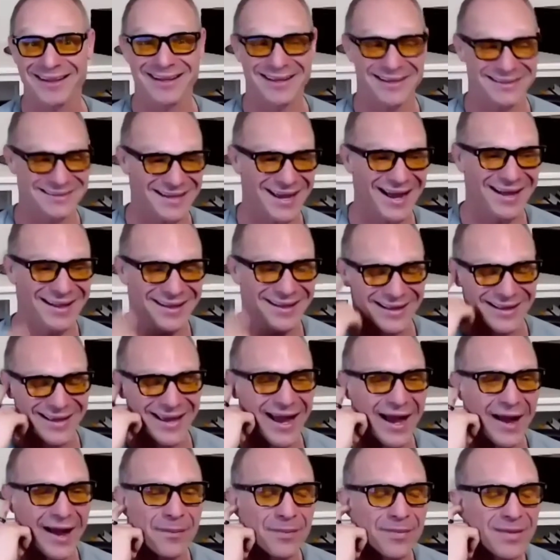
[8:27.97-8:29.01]
exactly,
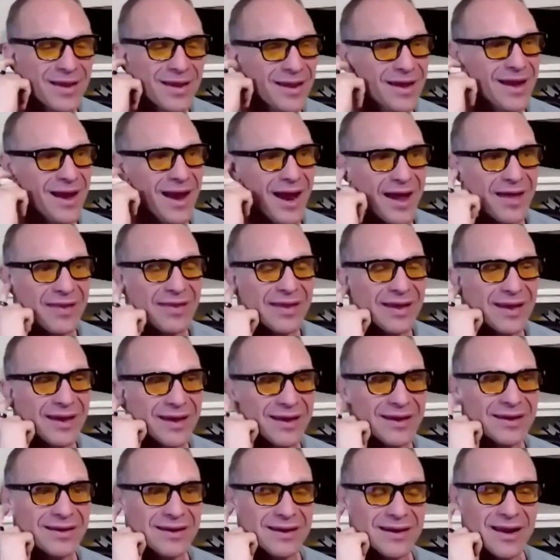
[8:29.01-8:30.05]
yeah. And
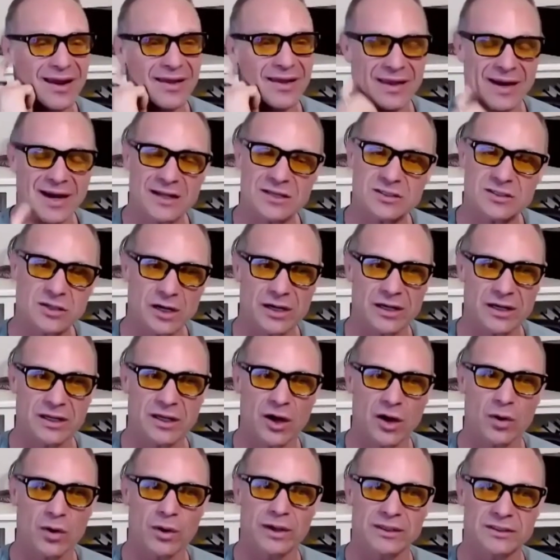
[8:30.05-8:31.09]
then and then I started
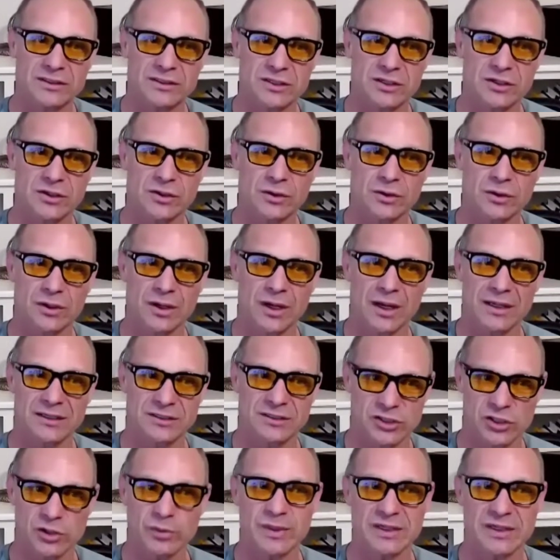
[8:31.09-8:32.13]
going to uh,
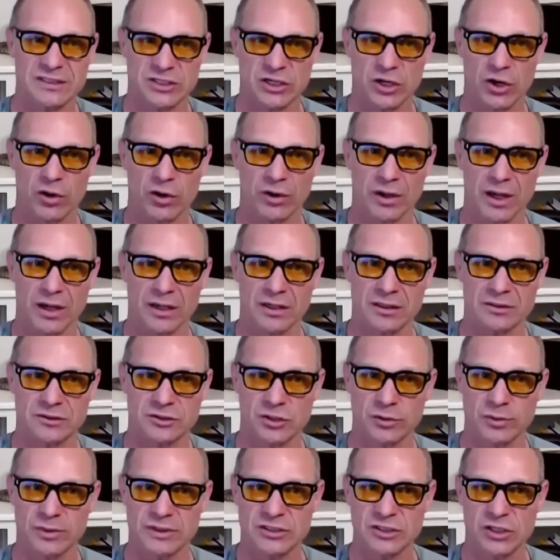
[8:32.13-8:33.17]
Sumit's Yoga.
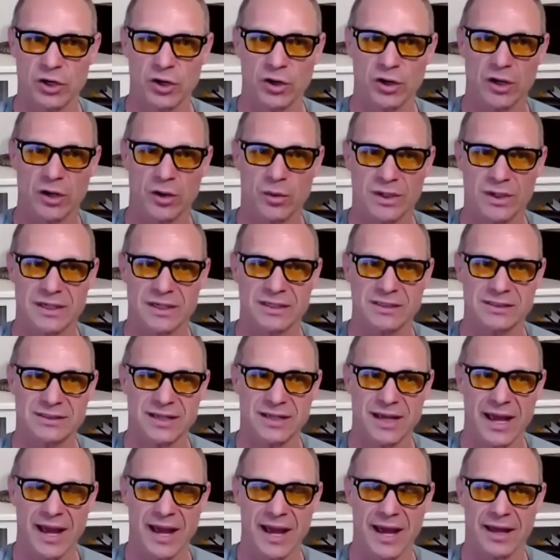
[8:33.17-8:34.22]
Sumit's mm-hmm. Yoga was
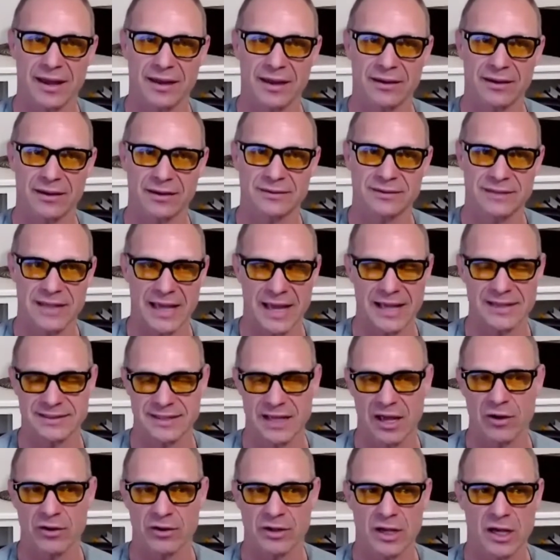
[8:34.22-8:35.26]
at, at
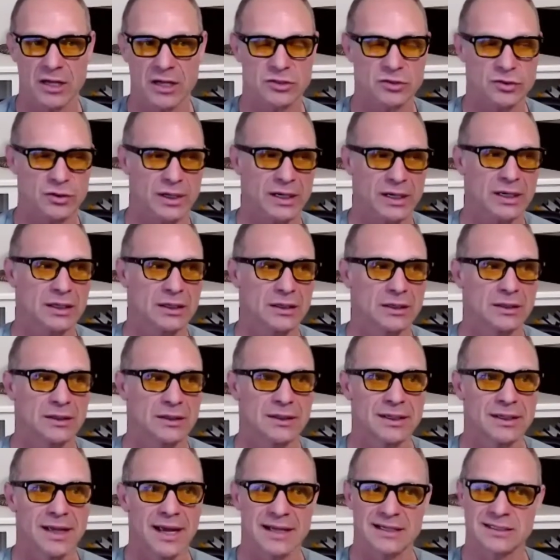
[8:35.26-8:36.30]
Town and Country.
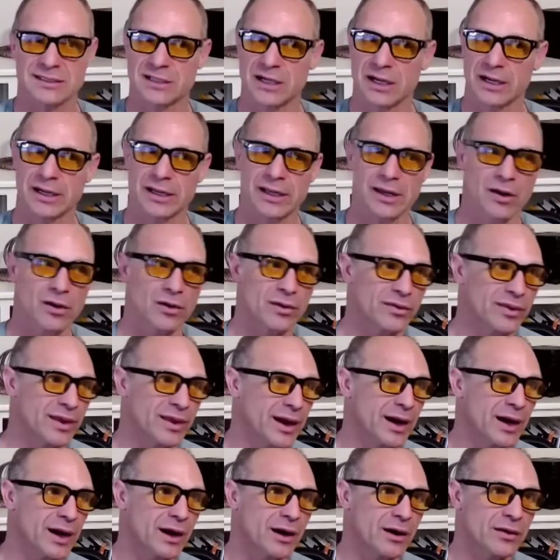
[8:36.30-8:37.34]
I started going
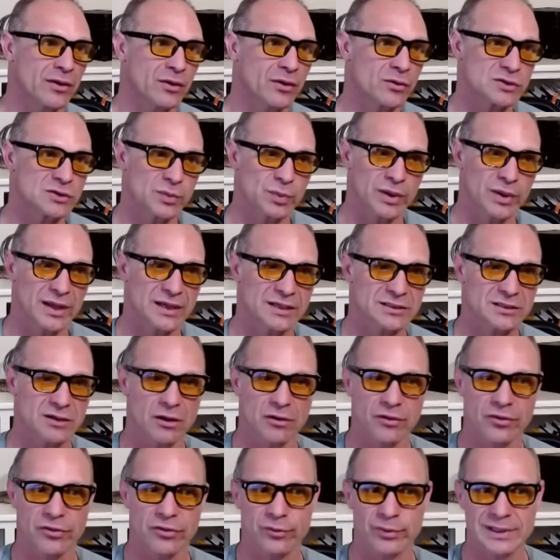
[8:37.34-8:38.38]
there. There was a place
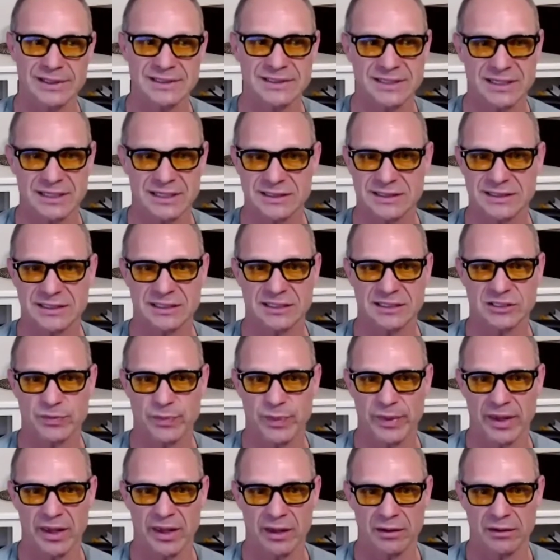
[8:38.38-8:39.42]
called 360
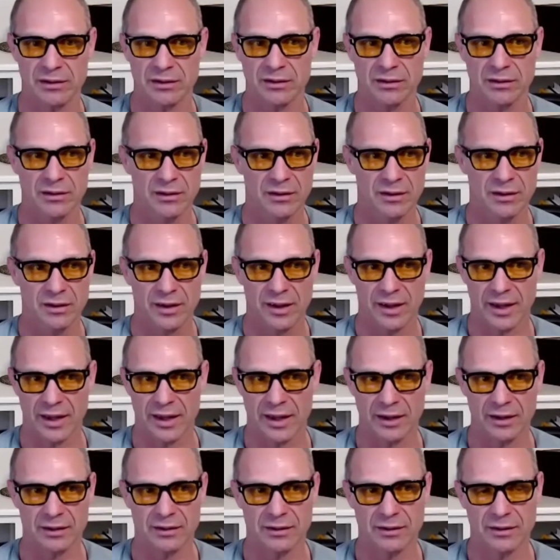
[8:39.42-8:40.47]
Spin
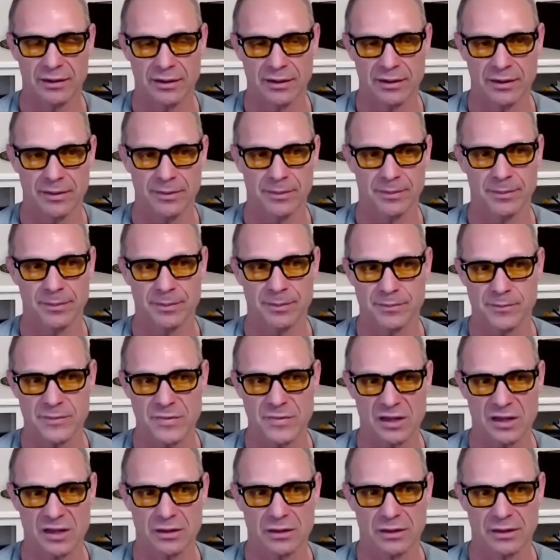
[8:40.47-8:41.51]
at um,
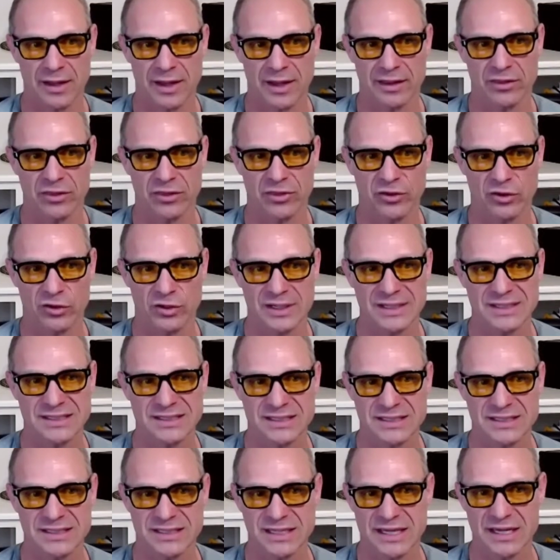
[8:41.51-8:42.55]
like
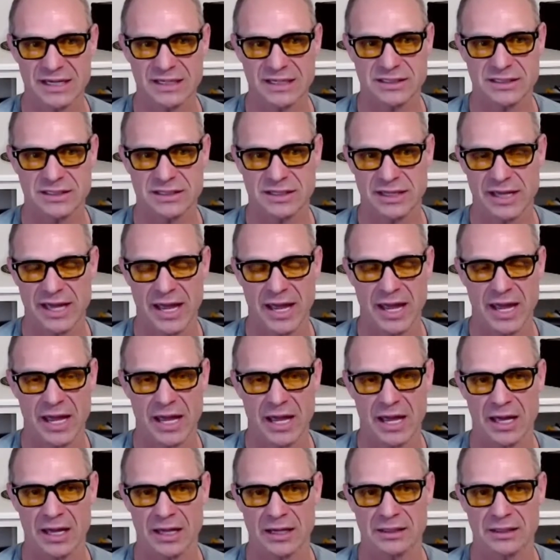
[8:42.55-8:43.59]
36th
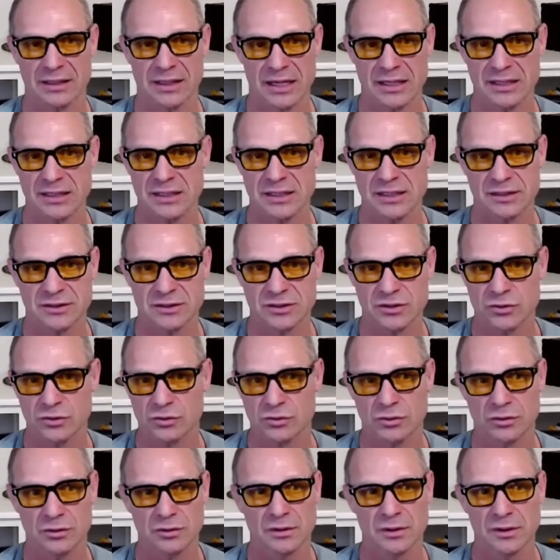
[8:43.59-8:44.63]
and Indian
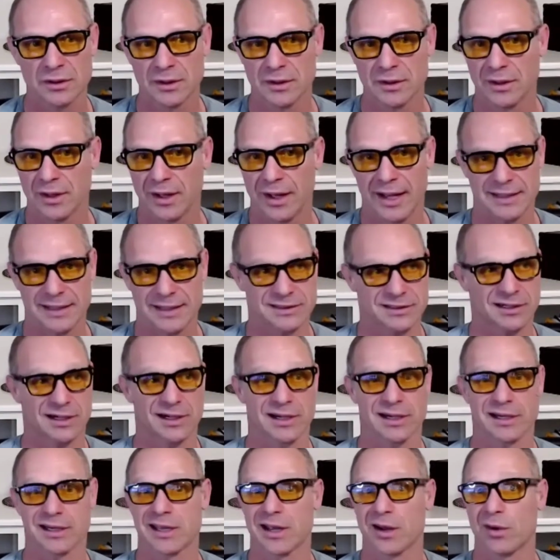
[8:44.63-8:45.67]
School. I
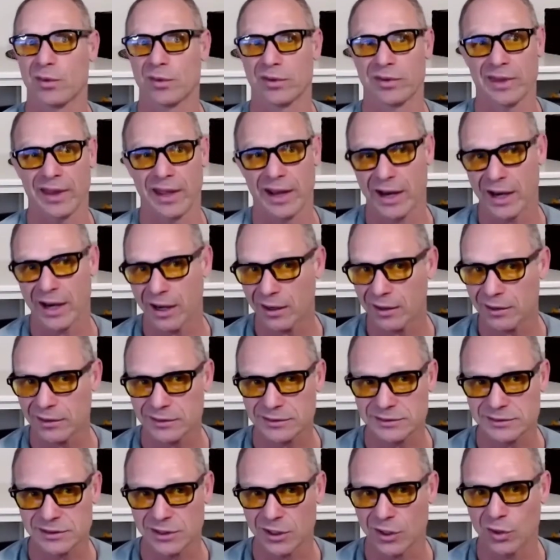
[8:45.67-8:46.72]
started going there.
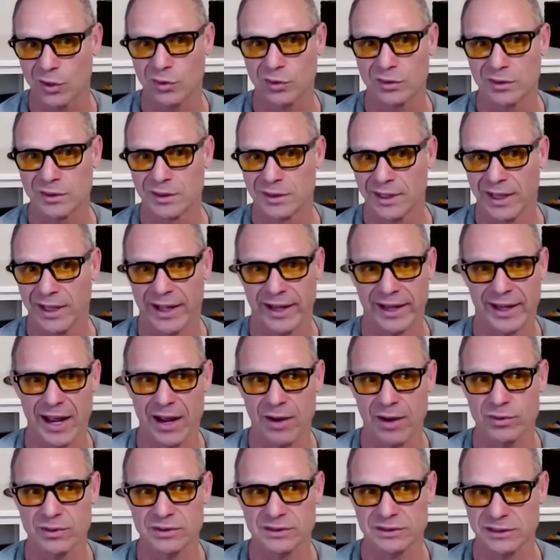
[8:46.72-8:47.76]
So like I
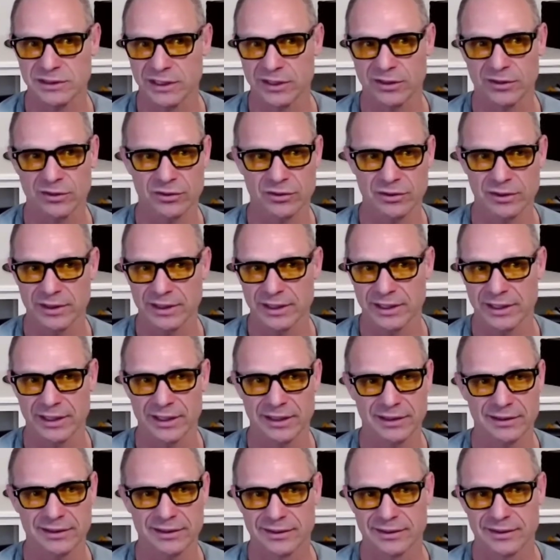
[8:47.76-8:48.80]
was
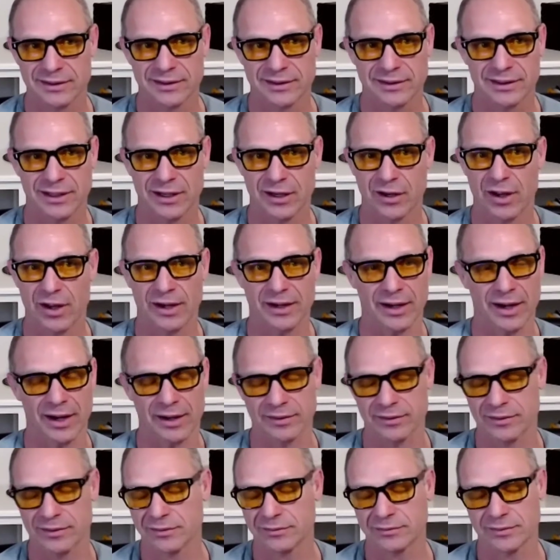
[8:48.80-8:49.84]
literally you know, I,
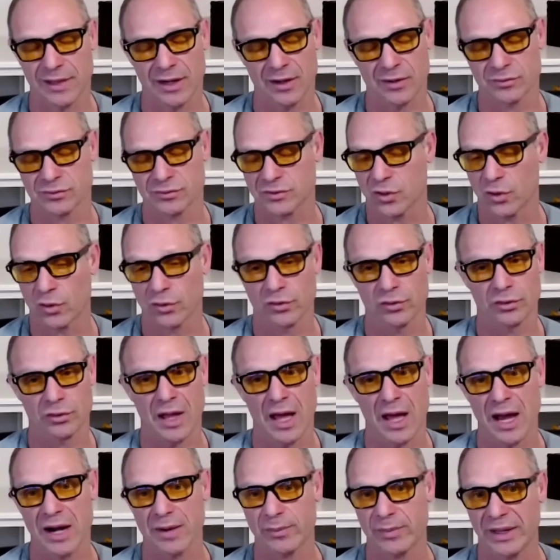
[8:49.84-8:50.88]
I, I was going to a
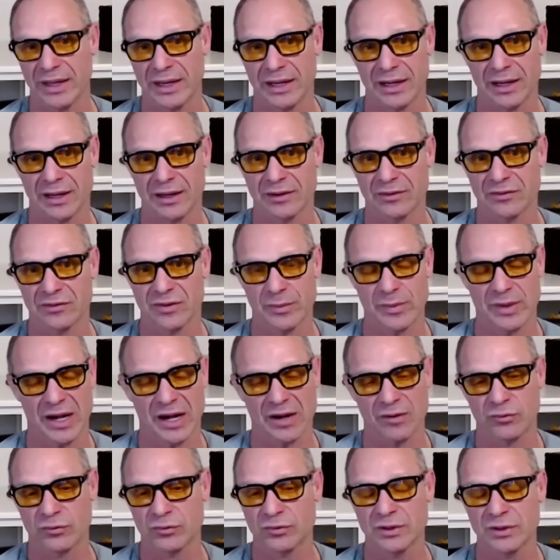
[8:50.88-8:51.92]
lot of meetings. I mean, I
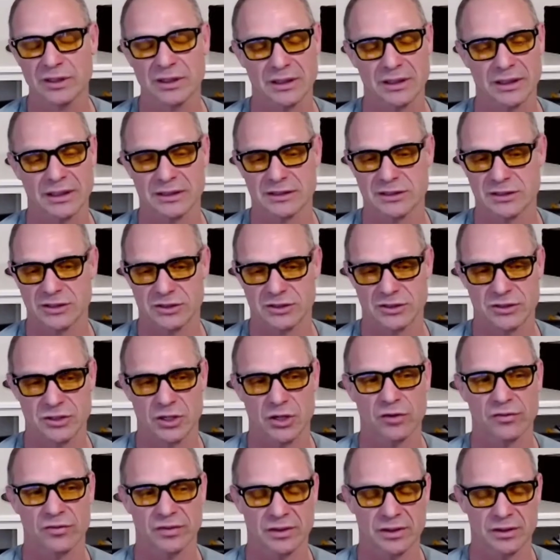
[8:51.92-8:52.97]
really just
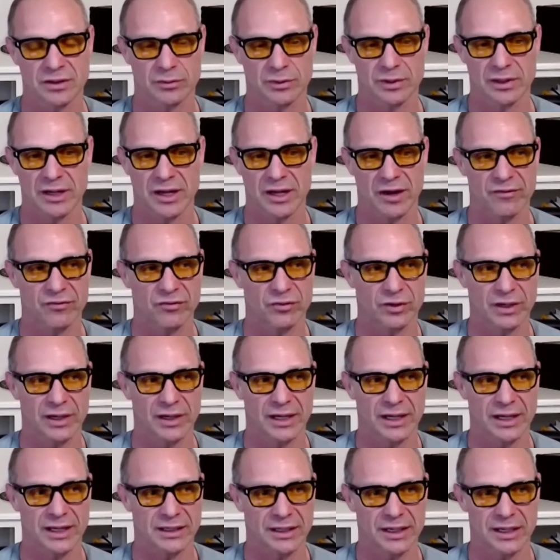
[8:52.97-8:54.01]
dove into
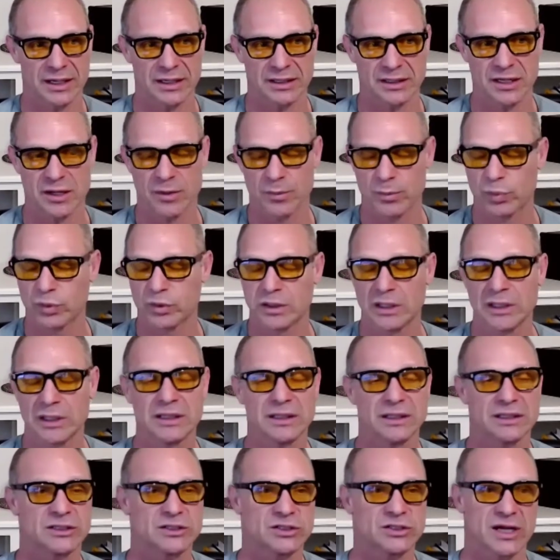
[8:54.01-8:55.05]
recovery and, and
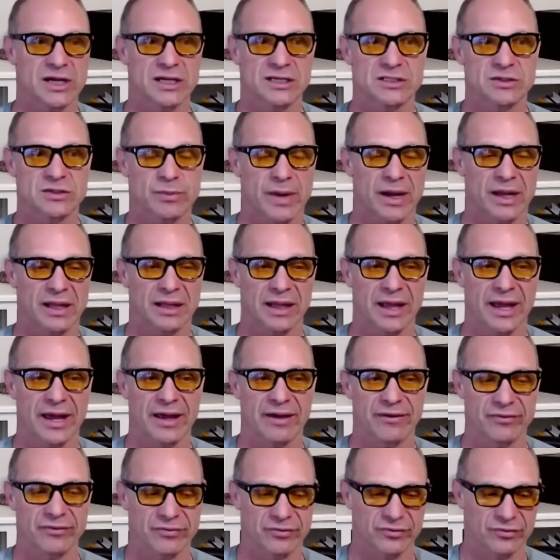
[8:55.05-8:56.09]
completely changed my
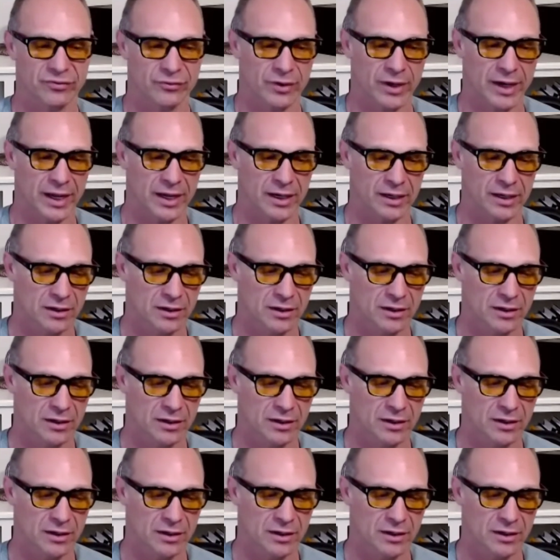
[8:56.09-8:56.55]
life. Right. Who